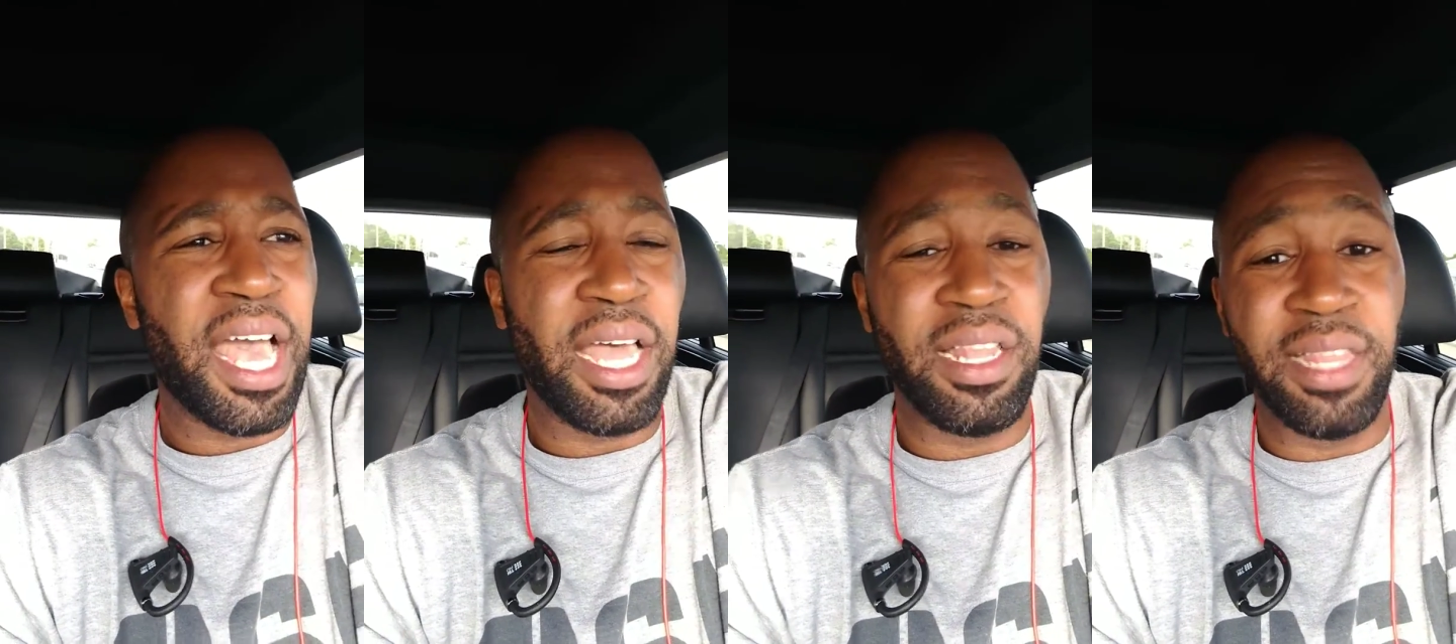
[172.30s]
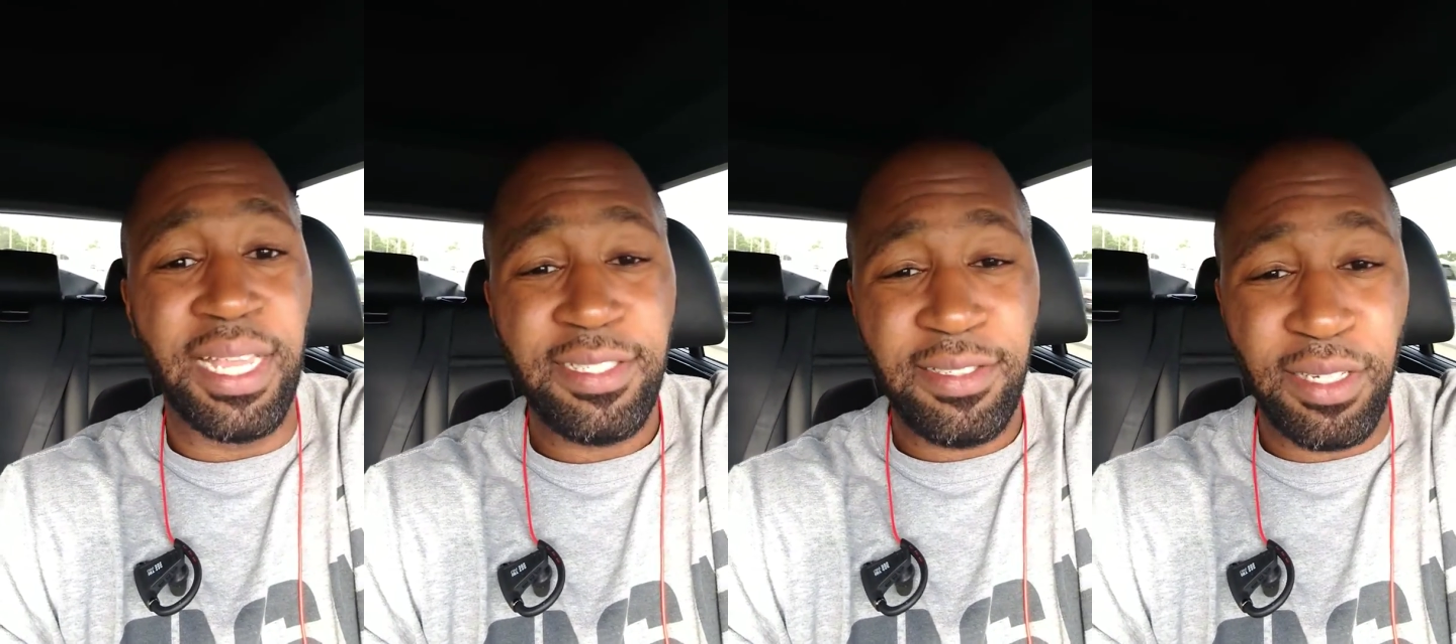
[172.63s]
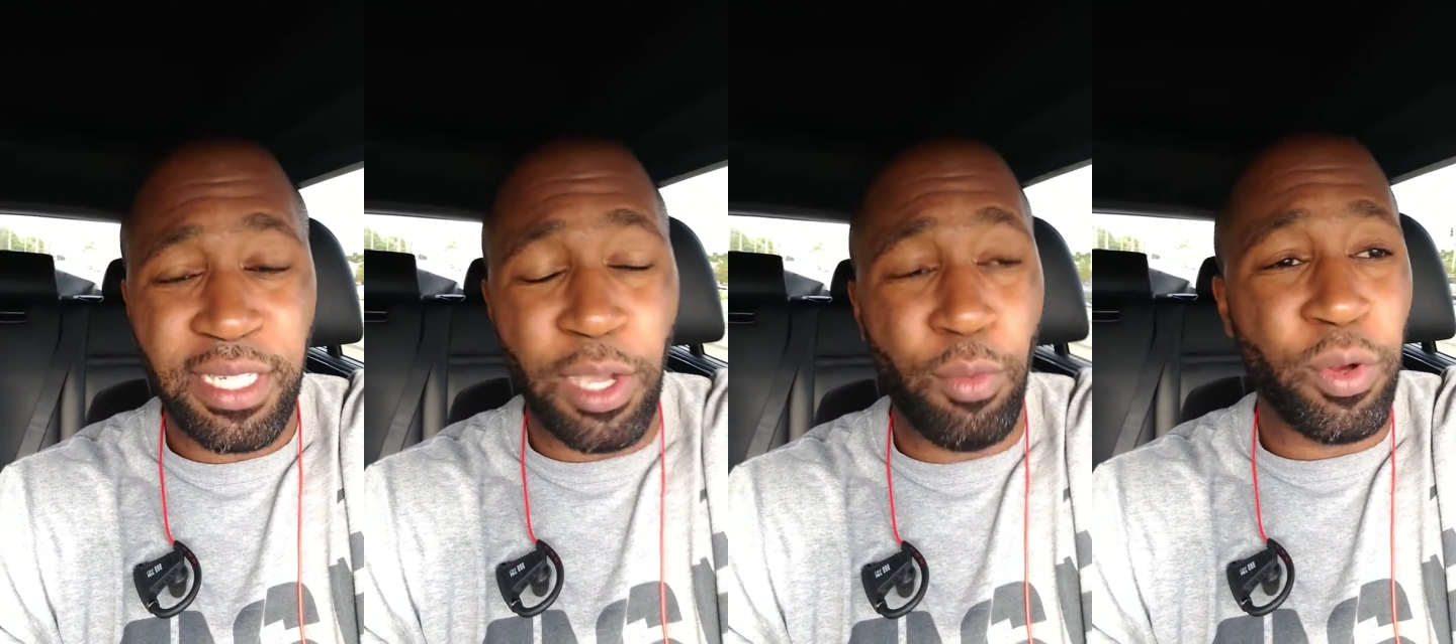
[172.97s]
let's
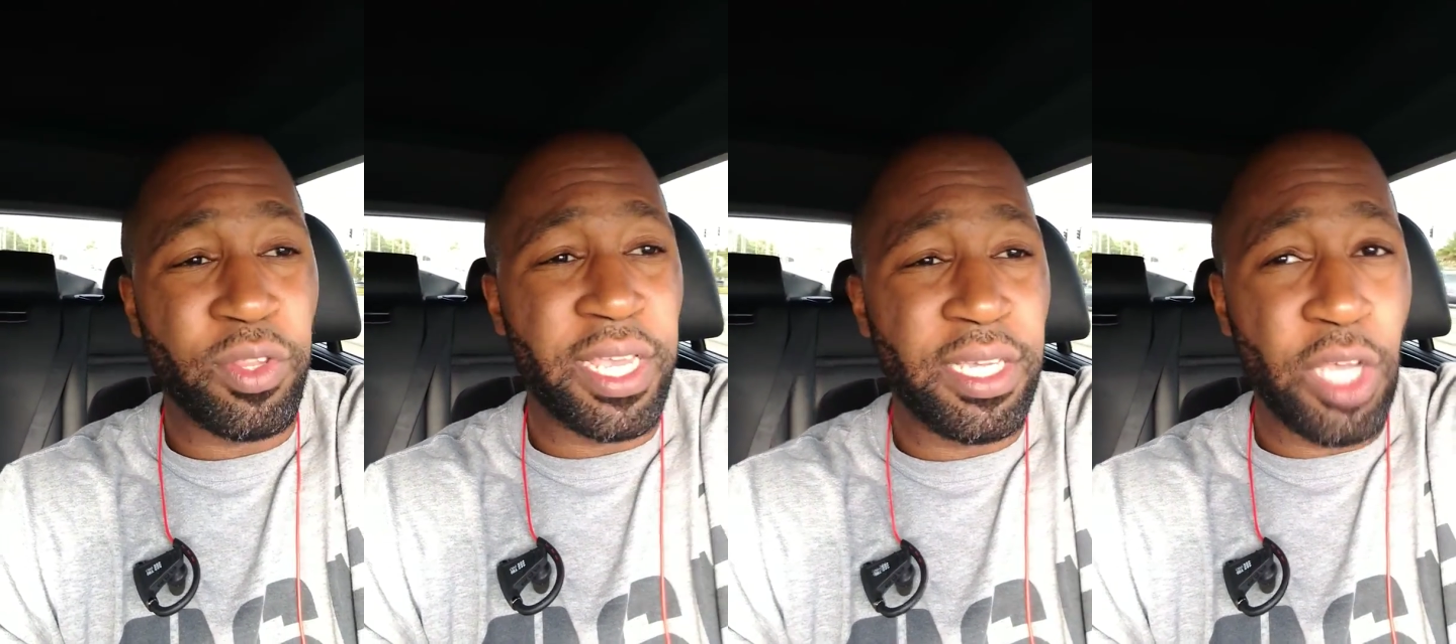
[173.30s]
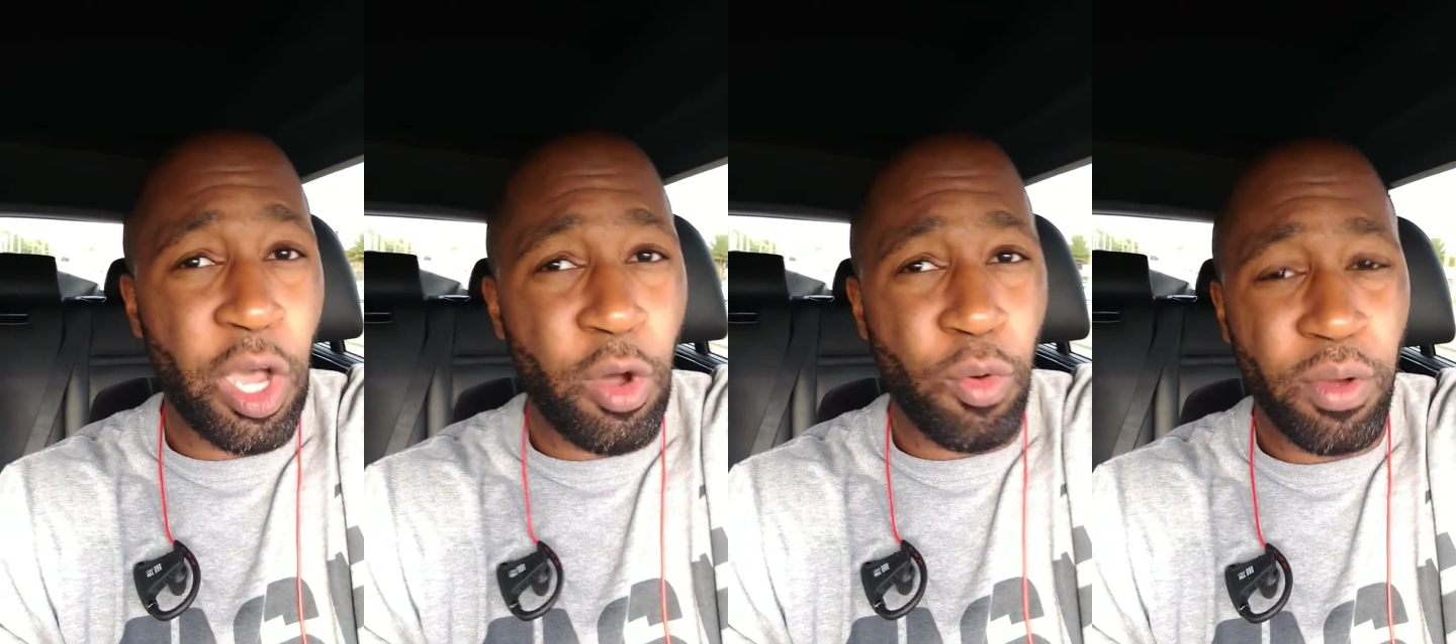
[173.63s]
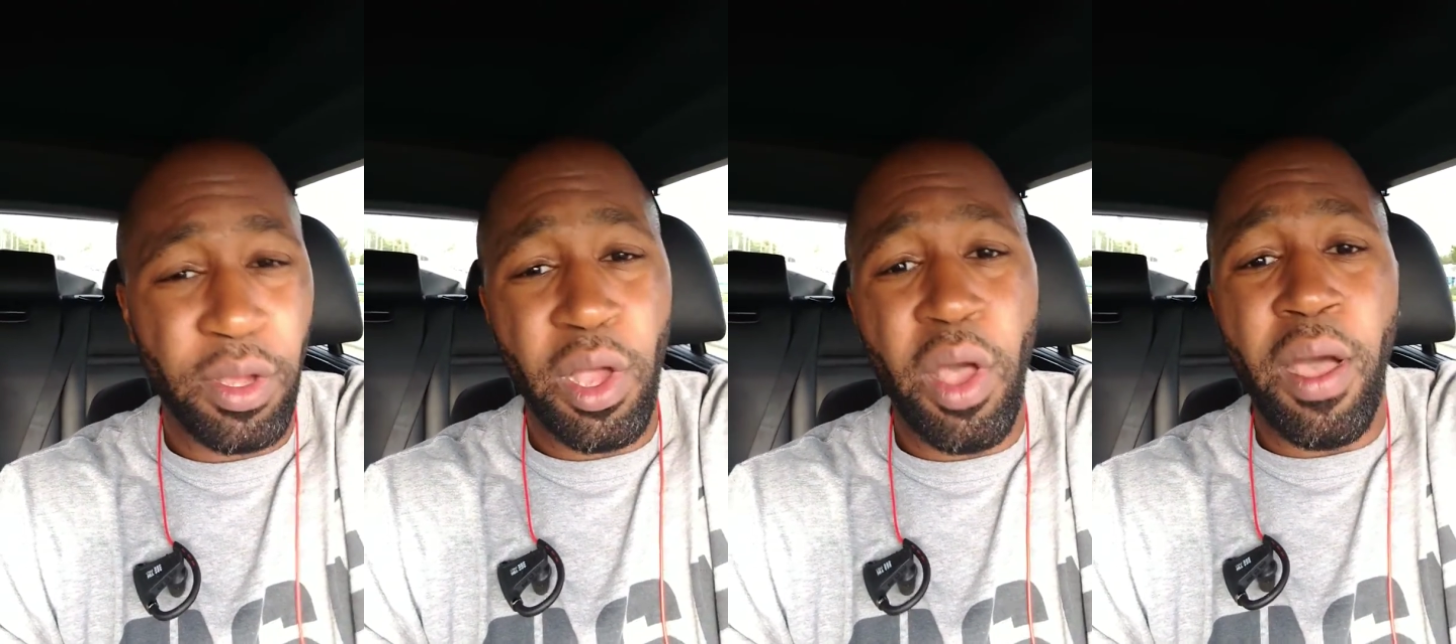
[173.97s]
look at where they go.
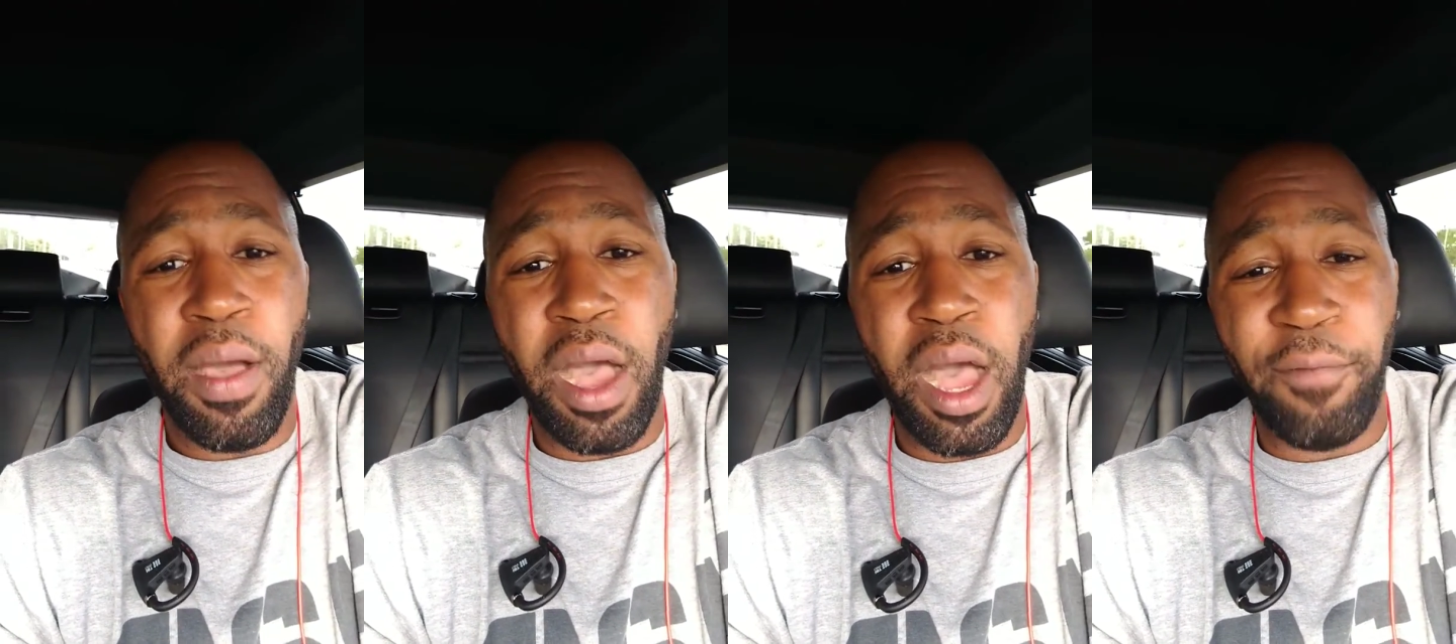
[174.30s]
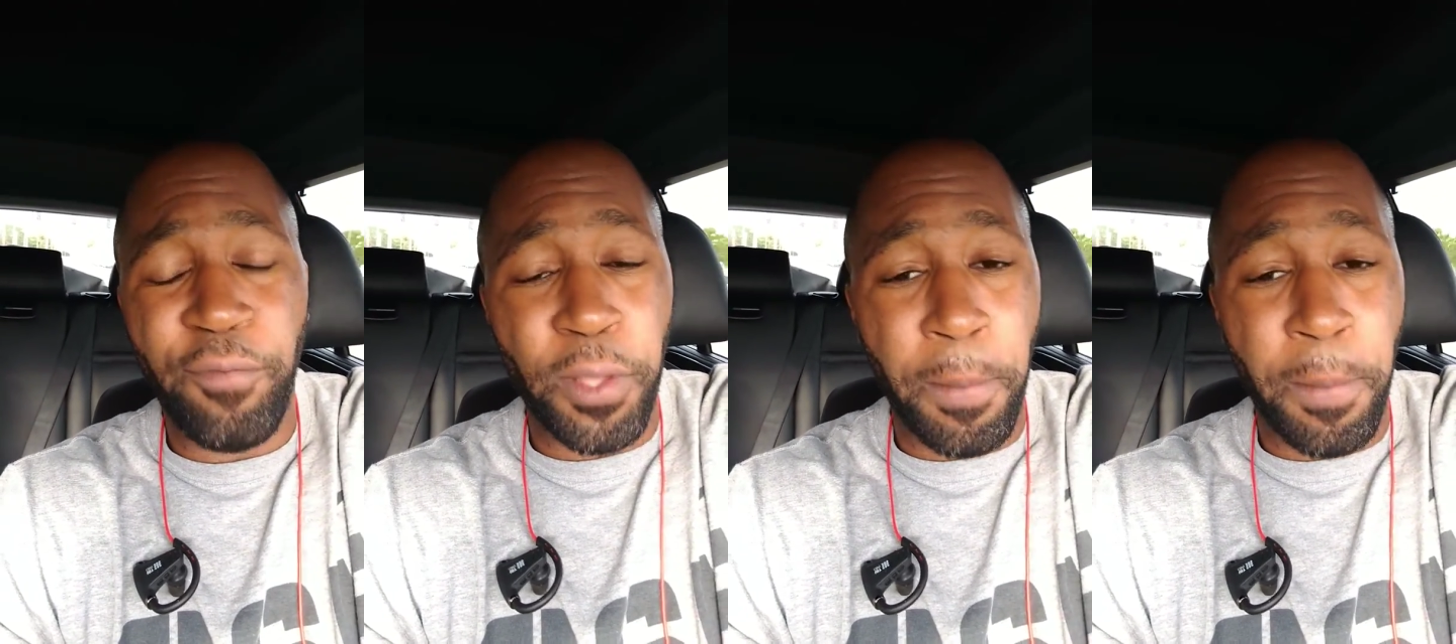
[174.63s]
For